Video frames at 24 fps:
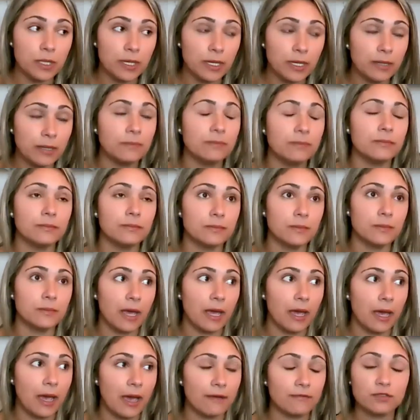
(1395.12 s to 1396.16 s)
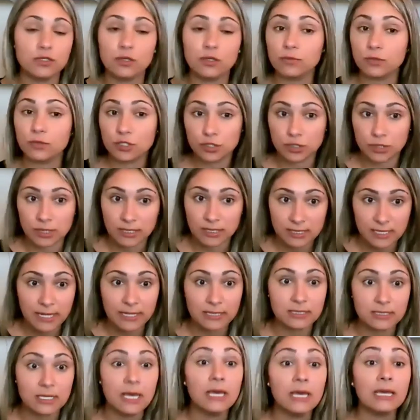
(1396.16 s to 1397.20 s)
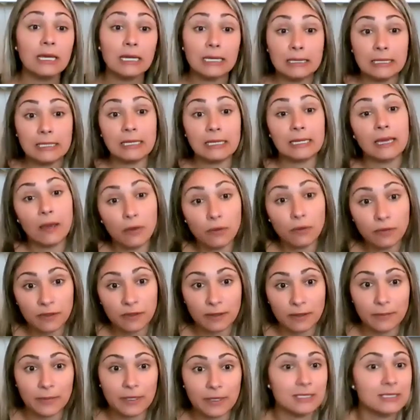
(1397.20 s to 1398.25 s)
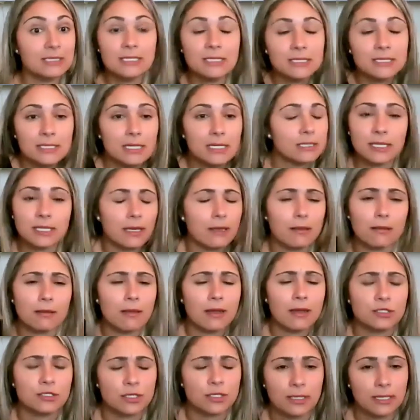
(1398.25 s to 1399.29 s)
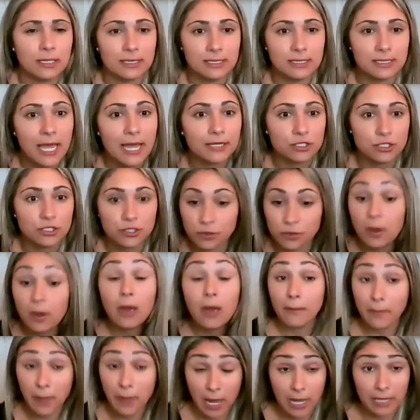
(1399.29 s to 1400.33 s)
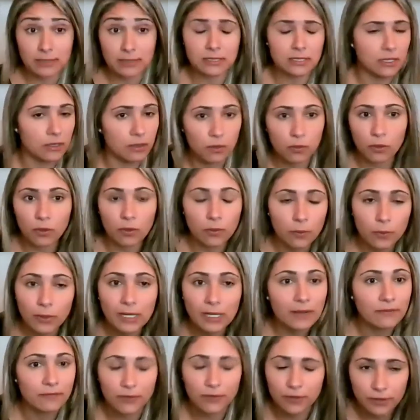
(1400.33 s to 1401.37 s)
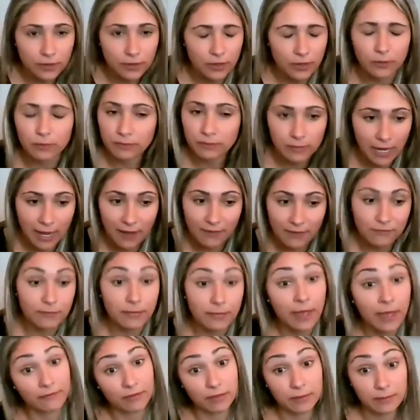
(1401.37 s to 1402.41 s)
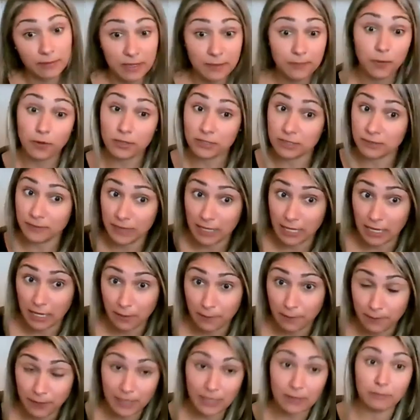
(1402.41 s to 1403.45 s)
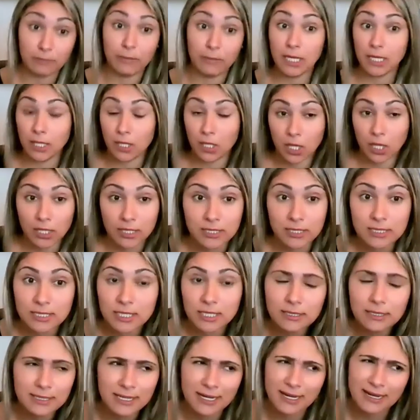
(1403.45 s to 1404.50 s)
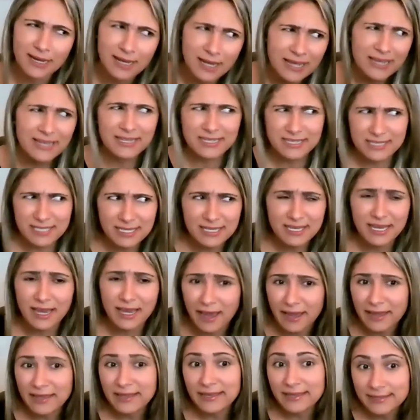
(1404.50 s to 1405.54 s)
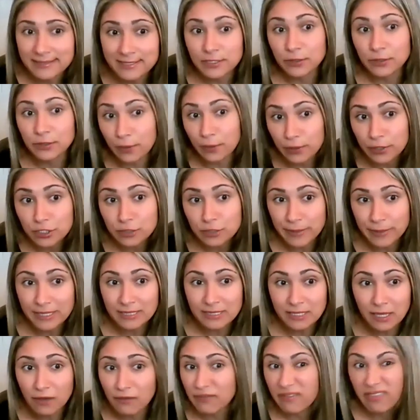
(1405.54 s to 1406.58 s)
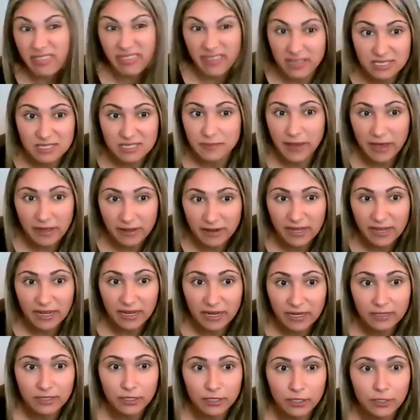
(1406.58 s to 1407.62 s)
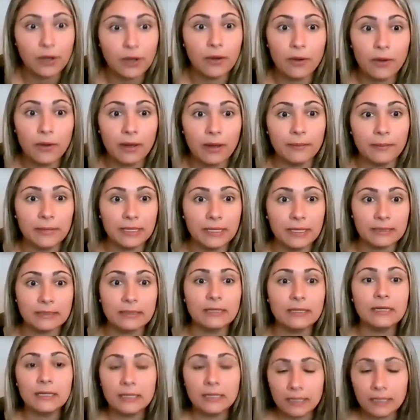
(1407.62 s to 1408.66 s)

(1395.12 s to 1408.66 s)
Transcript: him have so much success in eating healthy because he's not psychologically attached to pasta or whatever, you know, having having meals and making a big meal on a Sunday. It's like mm-hmm. I eat to nourish myself, and that's mm-hmm. about it, you know. Mm-hmm. I mean, mm-hmm.